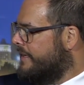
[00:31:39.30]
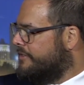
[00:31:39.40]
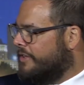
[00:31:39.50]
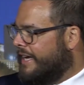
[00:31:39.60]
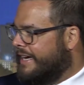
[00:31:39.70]

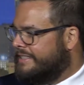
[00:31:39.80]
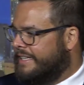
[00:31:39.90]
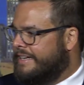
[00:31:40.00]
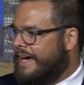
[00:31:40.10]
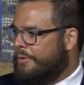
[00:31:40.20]
So, like I
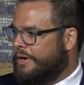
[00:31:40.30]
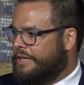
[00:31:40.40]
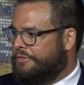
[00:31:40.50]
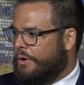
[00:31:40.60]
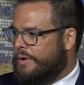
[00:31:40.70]
said, now we're going
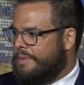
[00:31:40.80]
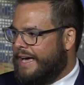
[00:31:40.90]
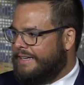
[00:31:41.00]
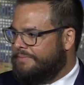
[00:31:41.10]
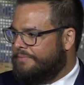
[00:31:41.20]
to throw it
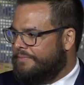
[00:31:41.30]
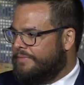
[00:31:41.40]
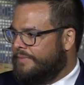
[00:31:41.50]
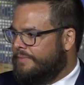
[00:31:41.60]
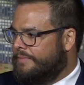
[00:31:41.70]
back
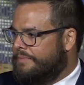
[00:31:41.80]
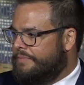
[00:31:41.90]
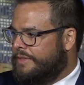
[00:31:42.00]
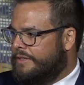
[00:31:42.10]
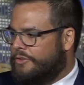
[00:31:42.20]

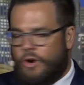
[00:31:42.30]
to